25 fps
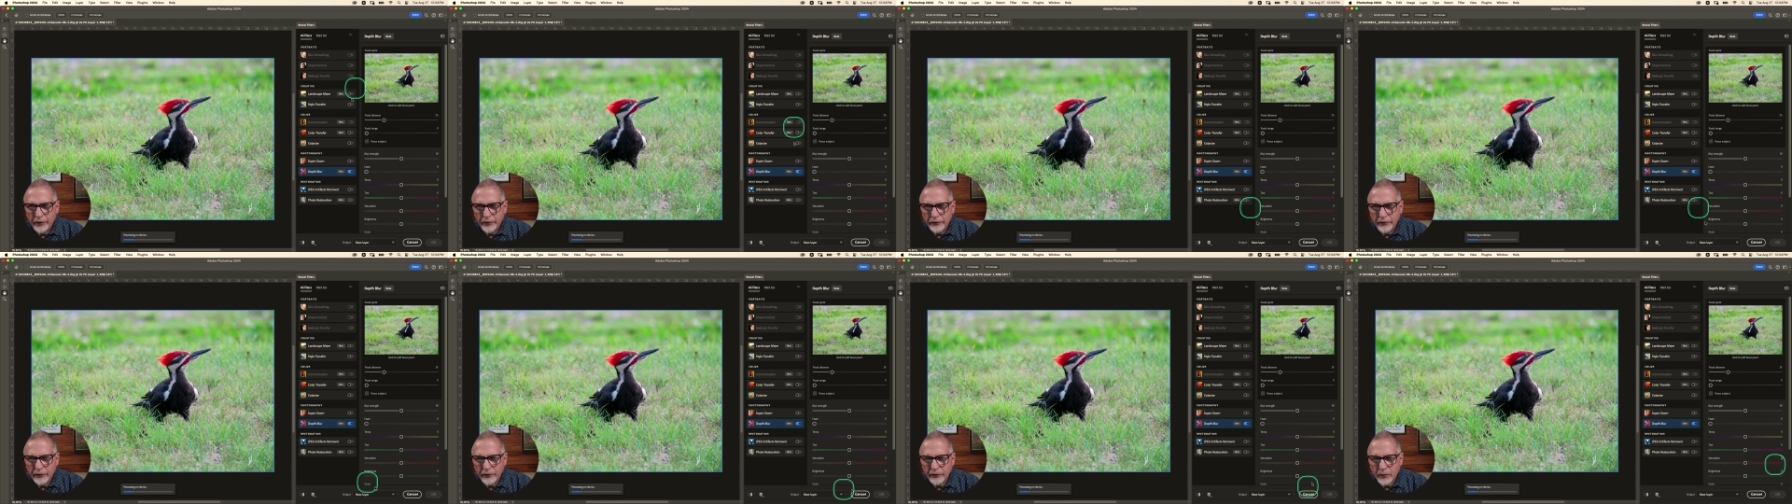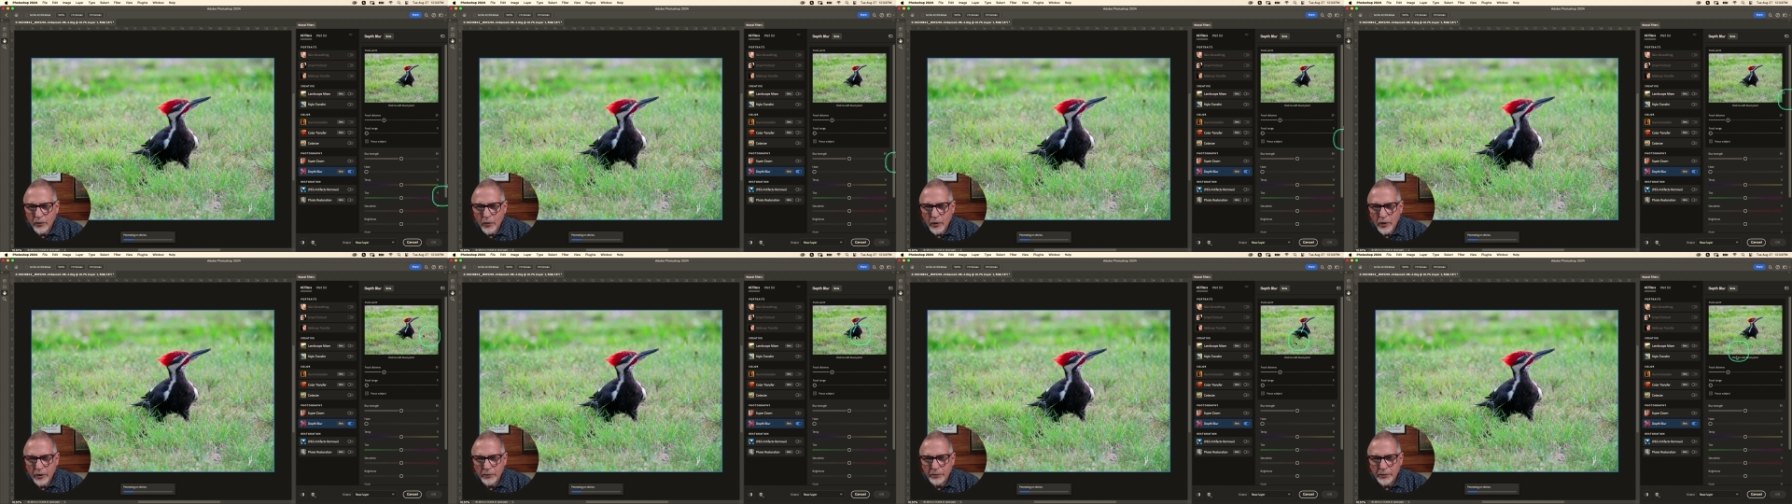this
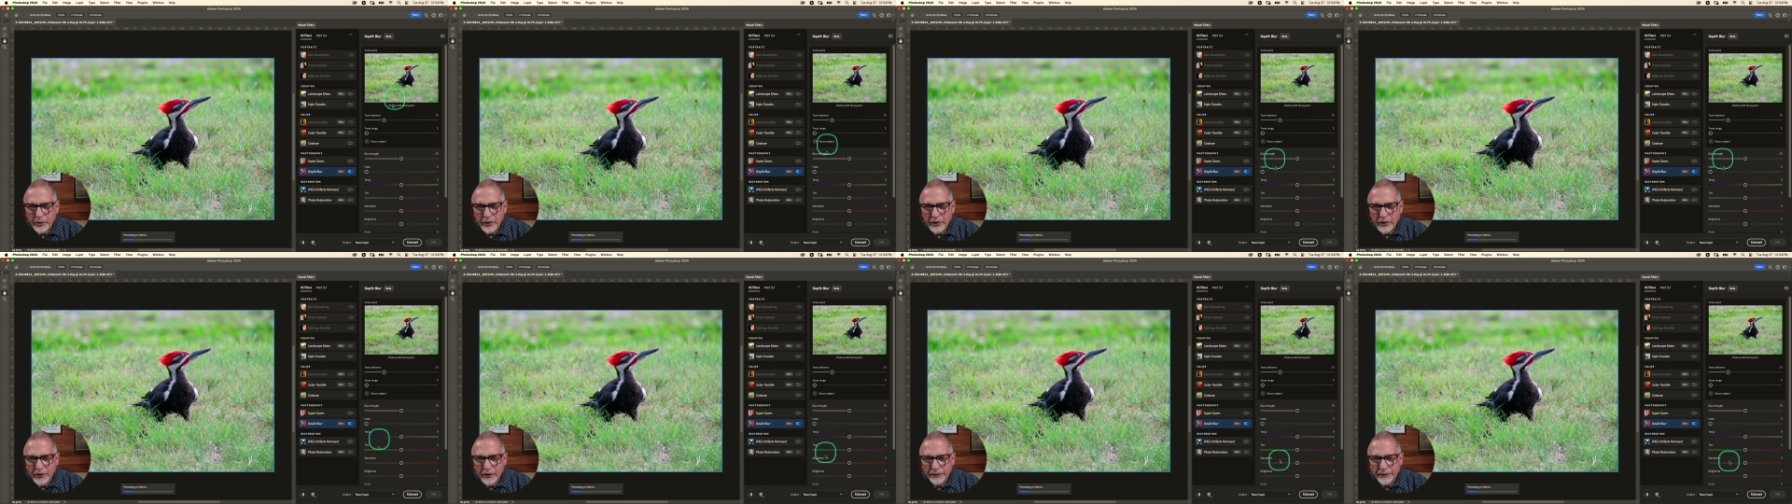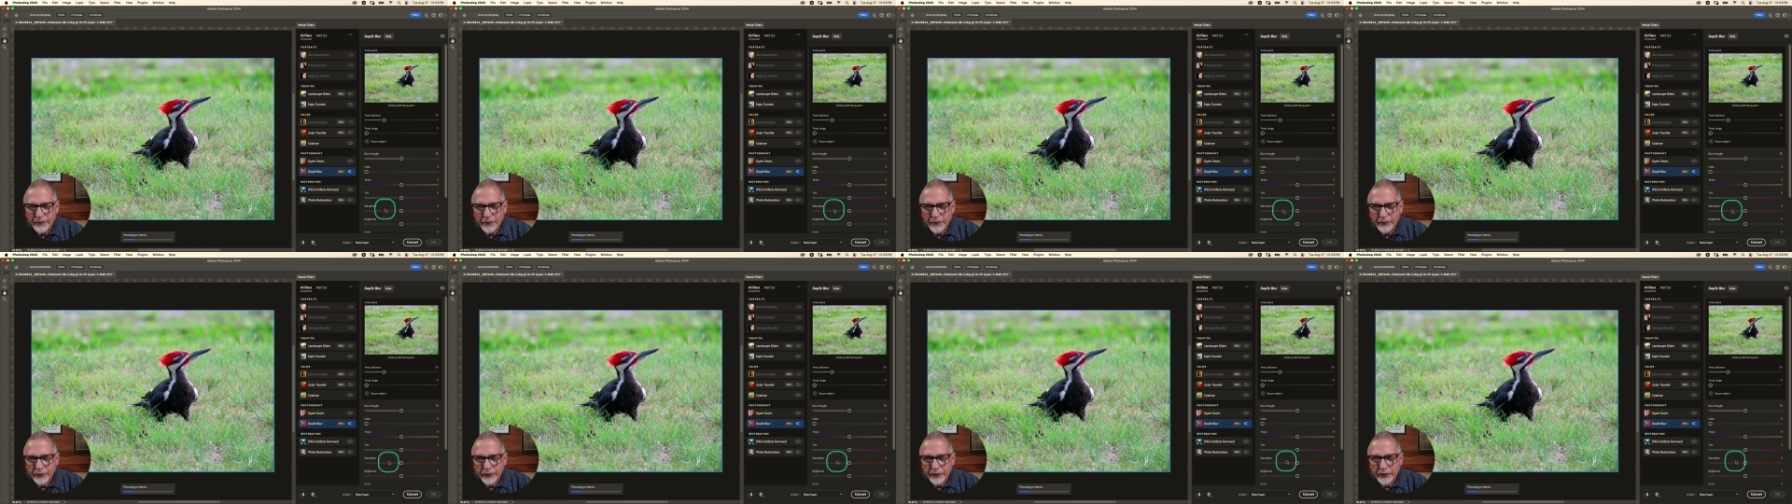is quite a bit
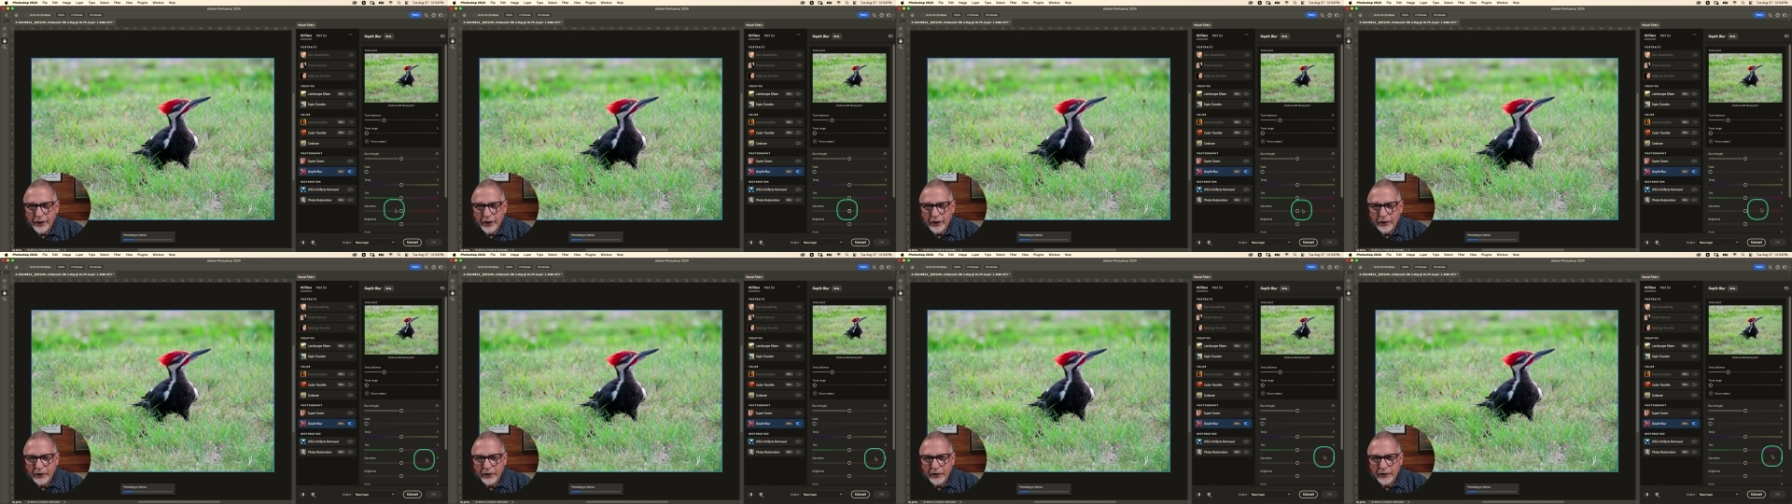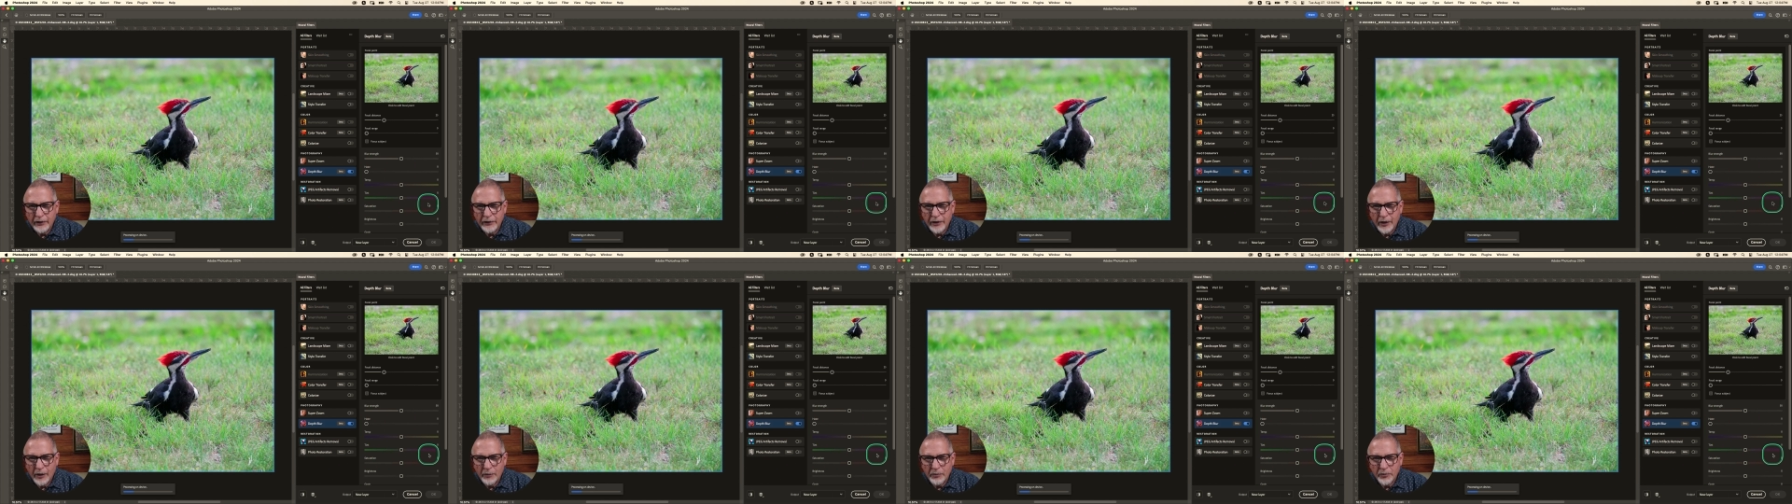different than
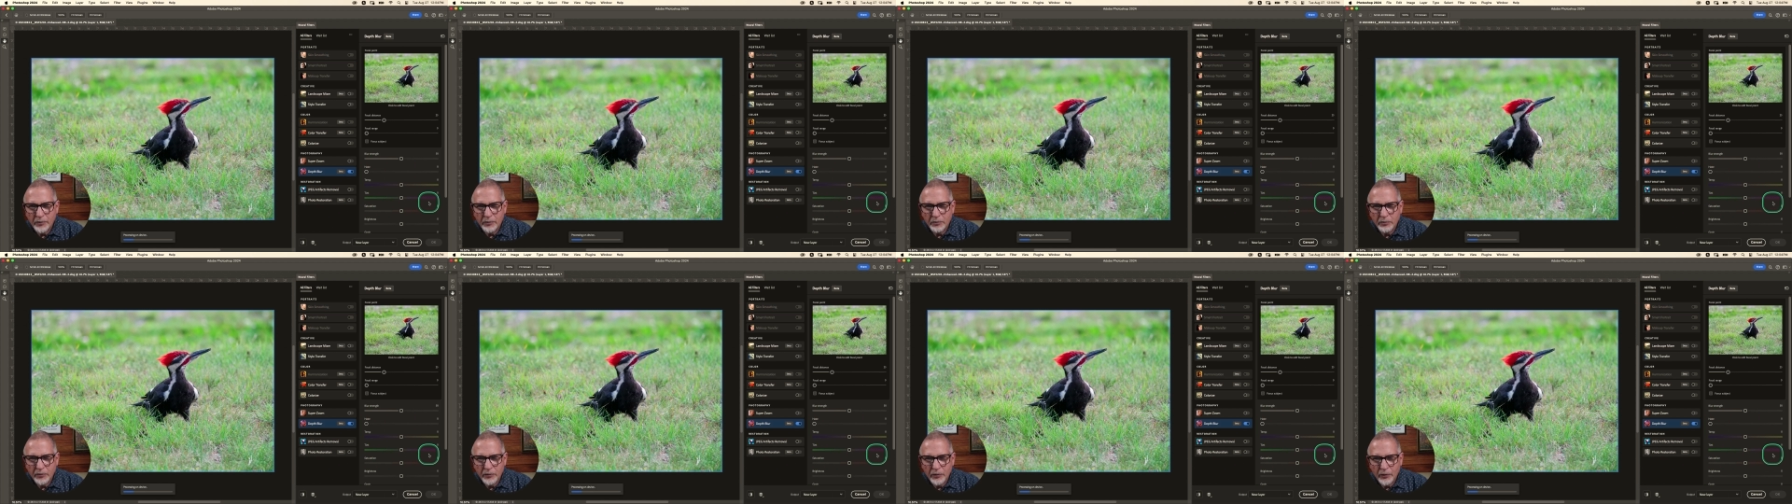the depth